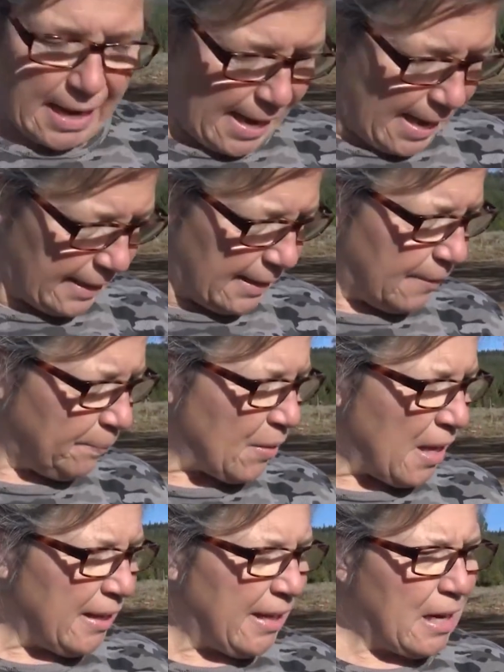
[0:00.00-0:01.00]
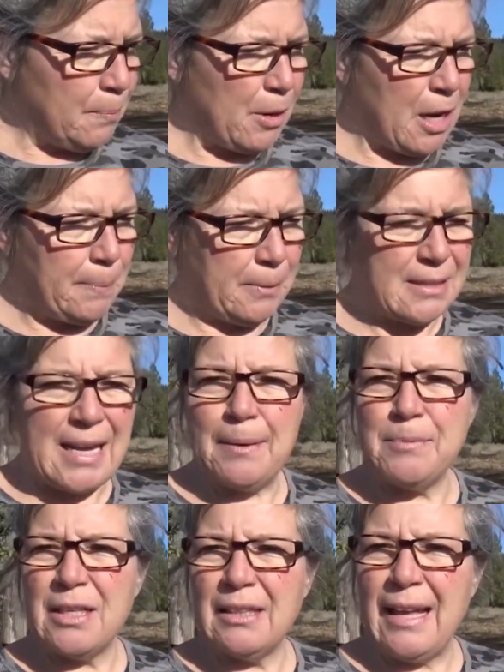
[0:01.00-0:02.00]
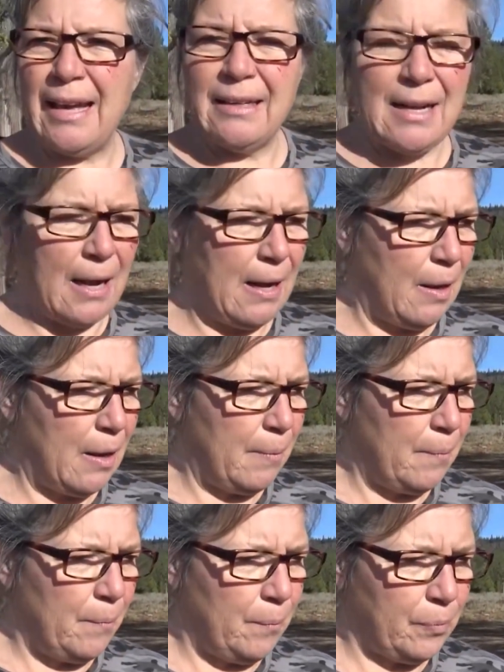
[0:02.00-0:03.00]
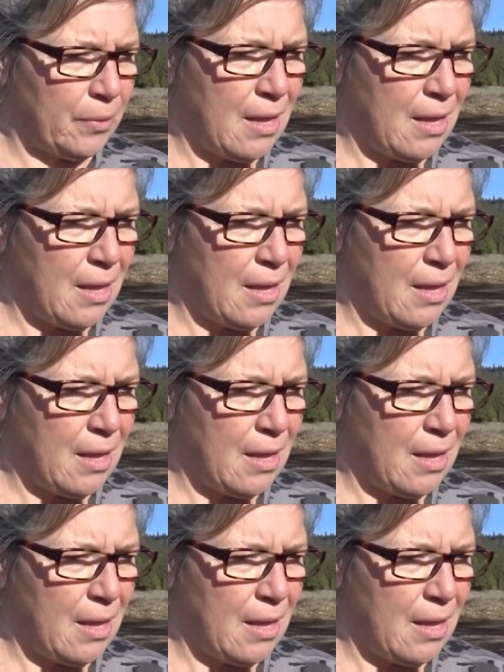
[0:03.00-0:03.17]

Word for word: I had to get up a couple of times and let Capone